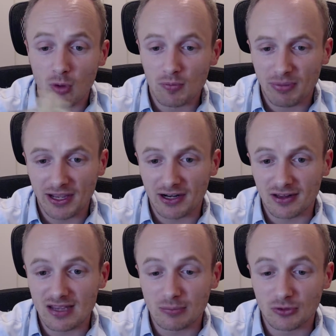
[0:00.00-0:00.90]
be playing it on
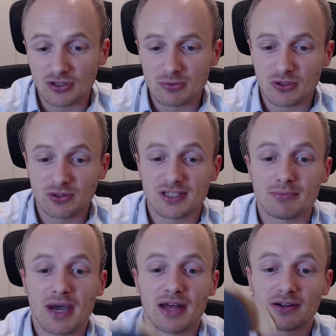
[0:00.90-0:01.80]
tabletop, so it doesn't
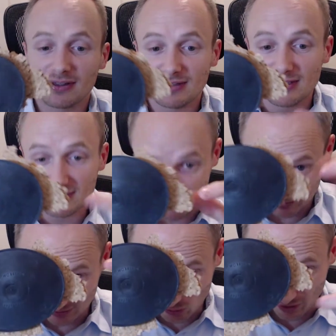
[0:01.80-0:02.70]
matter that these
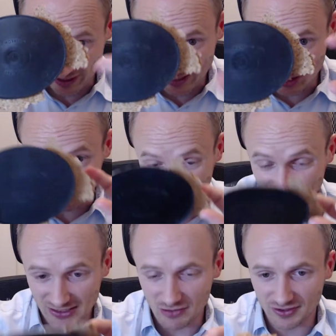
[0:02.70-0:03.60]
cork edges
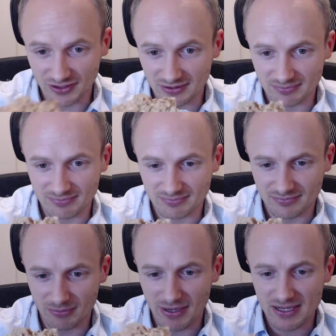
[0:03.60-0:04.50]
bleed over the
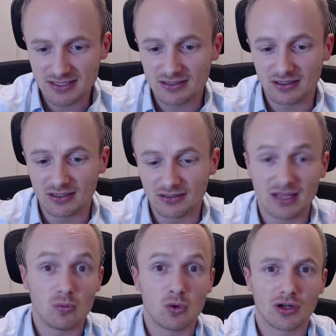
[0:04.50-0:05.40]
base. They
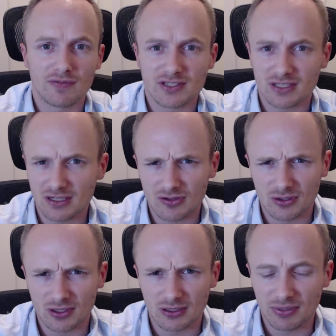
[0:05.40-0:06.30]
would, obviously, if you're
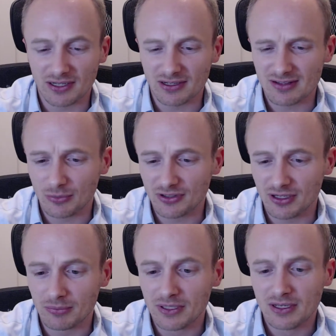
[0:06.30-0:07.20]
going to play on the
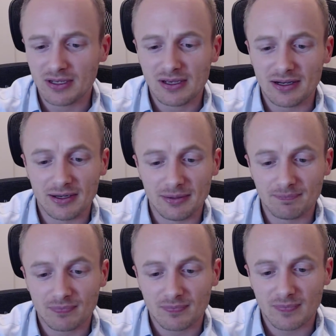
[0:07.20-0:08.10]
tabletop.
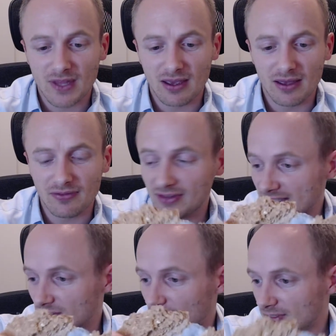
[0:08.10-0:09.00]
And
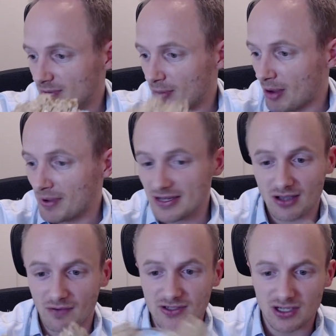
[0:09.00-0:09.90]
that's going to be my base,
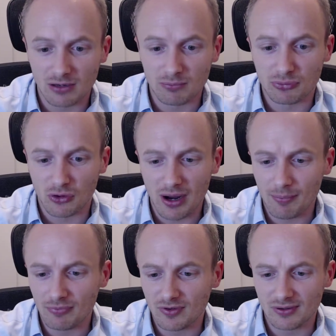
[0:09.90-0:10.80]
obviously
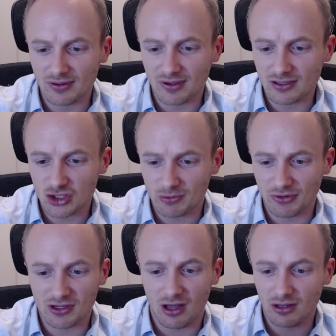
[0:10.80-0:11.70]
unprimed, unsure about
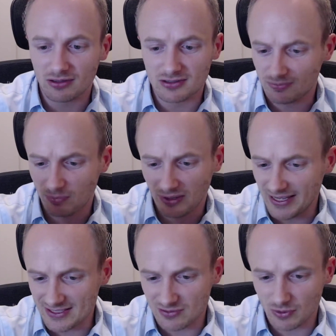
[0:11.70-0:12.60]
the colors,
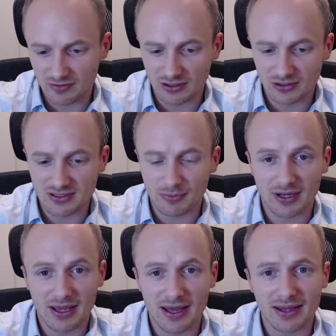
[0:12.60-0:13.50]
plants, whatever else I'm going
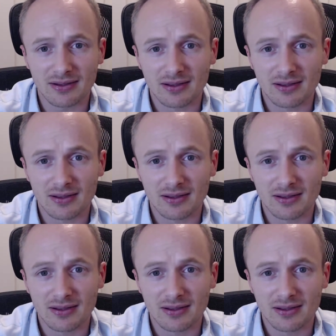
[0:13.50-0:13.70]
to add.